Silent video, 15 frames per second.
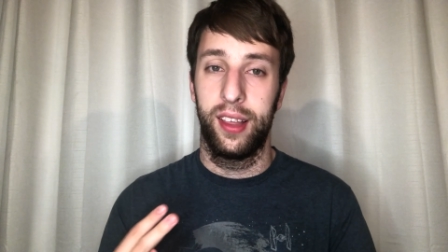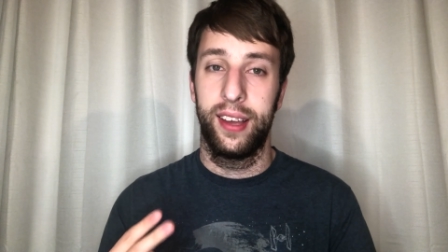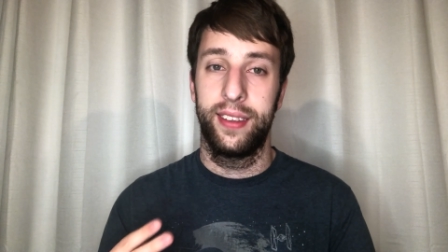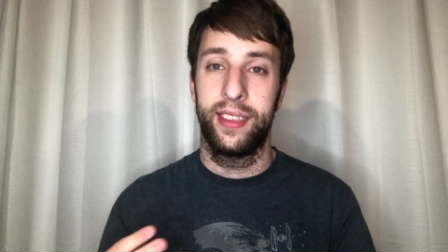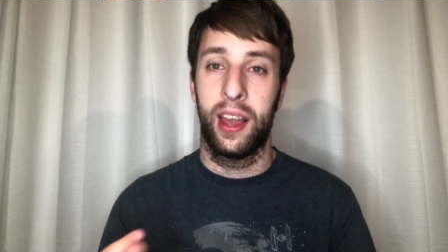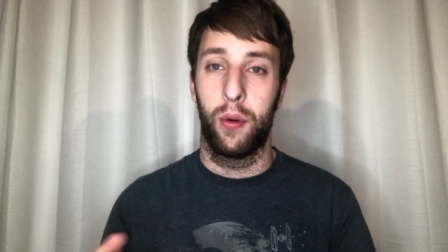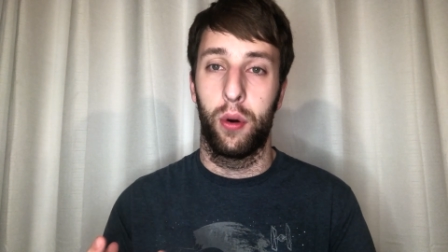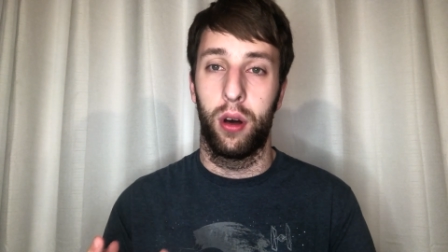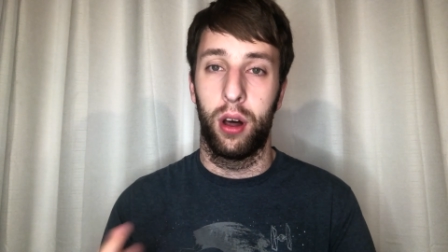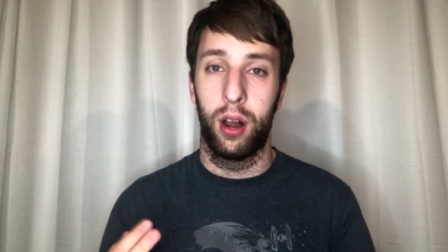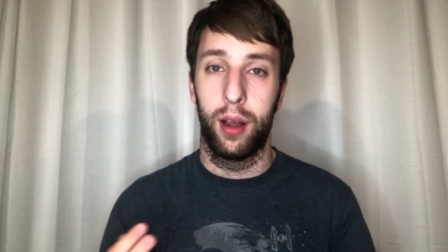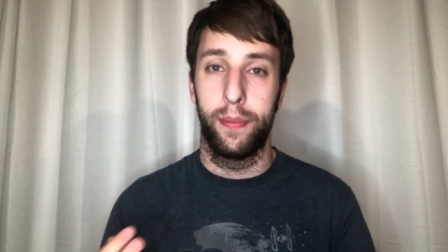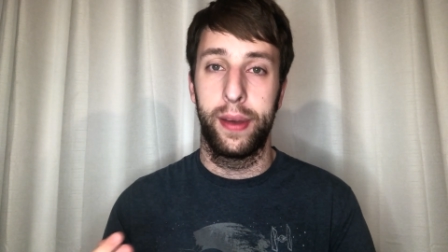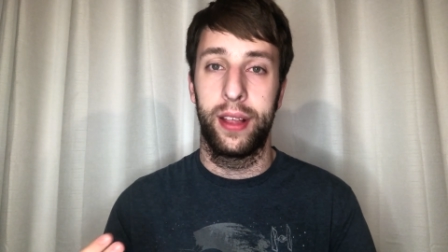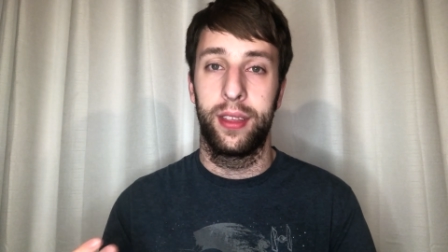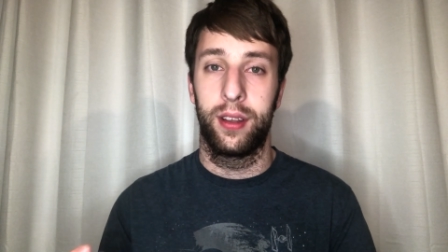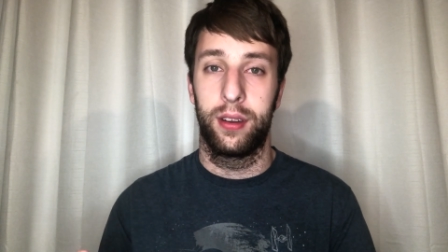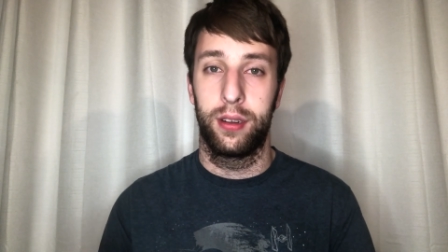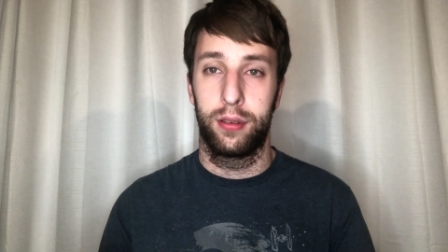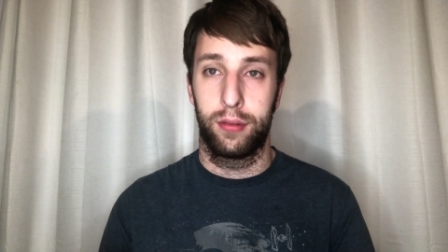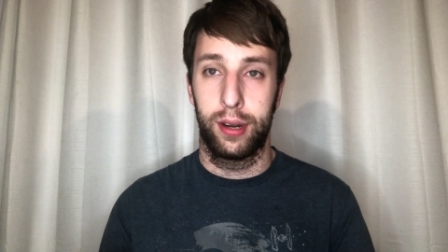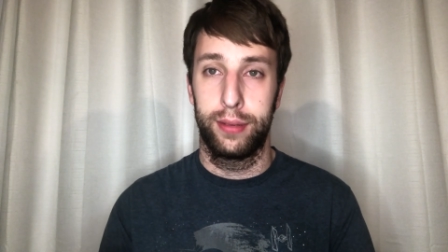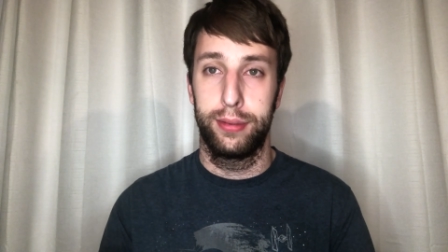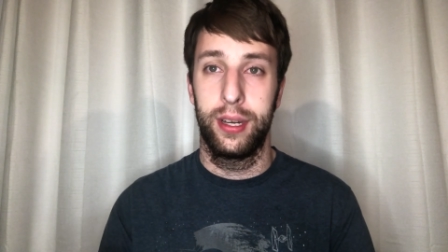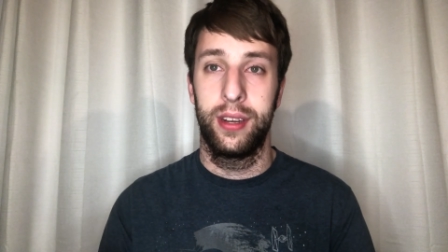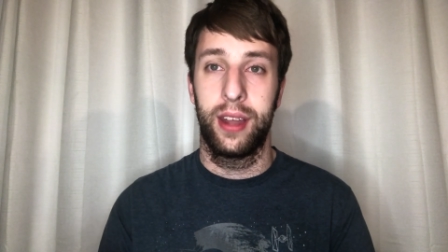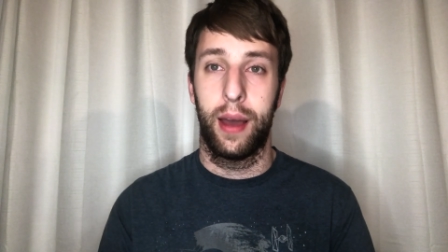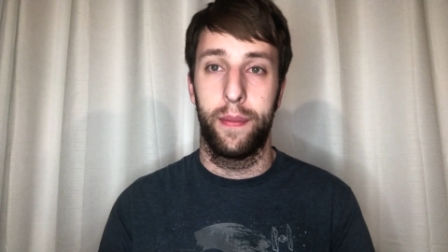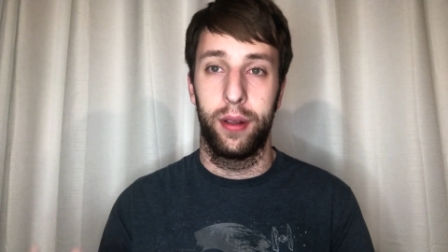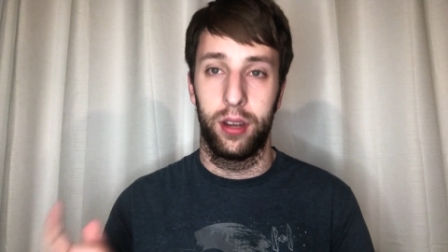links. They will all be in the
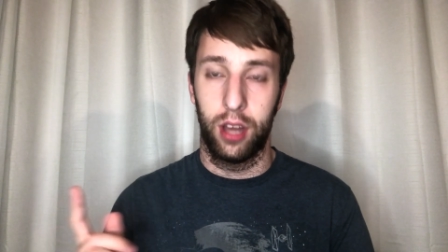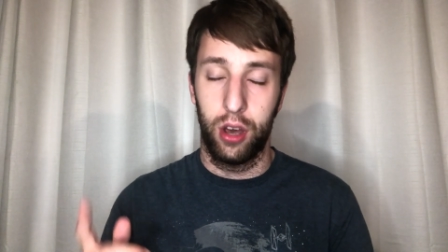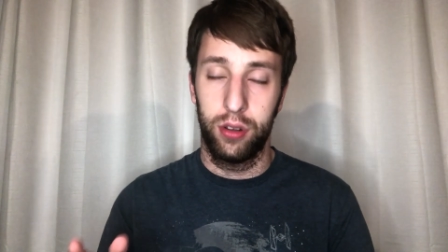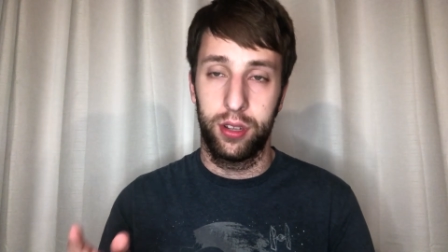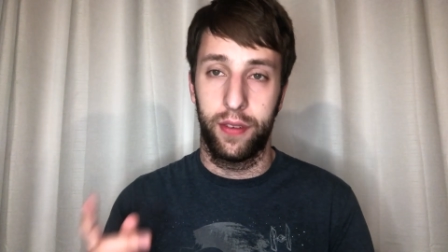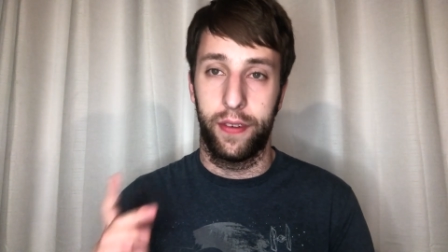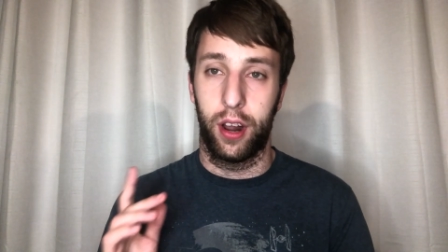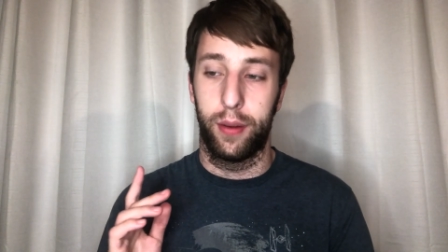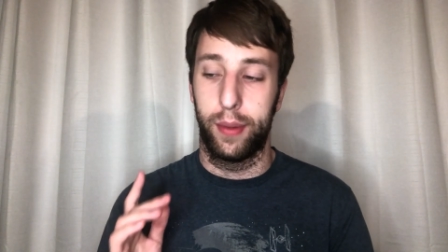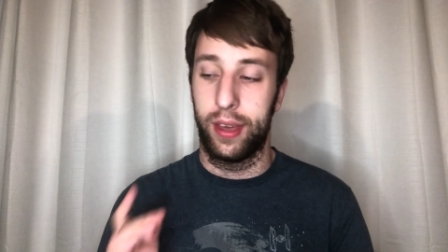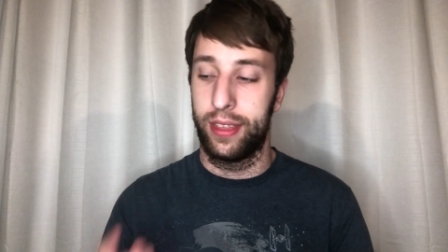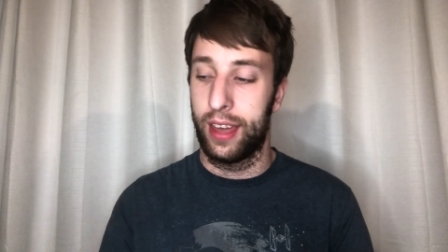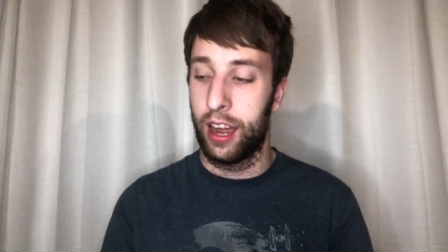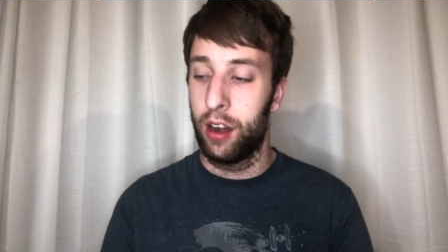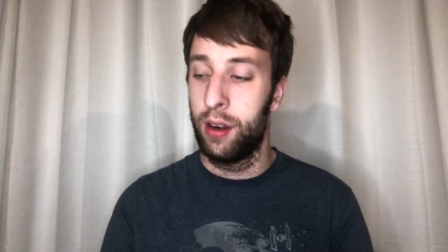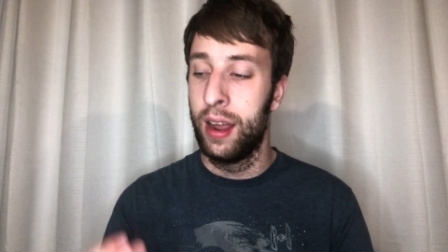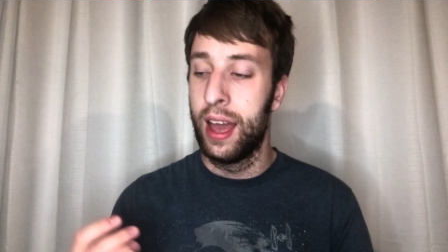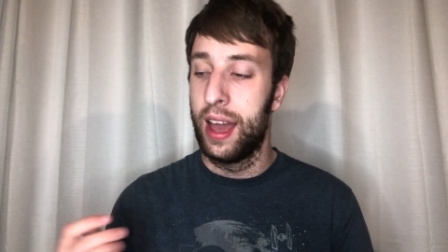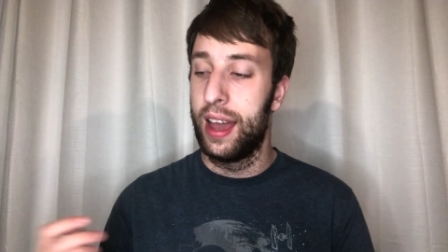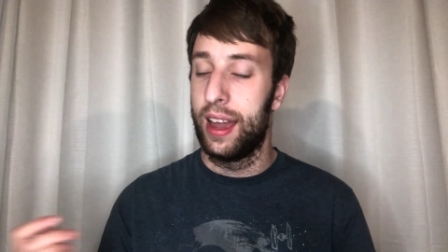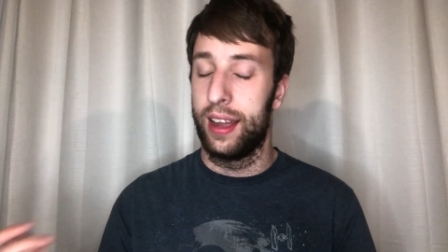description down below, so follow me there.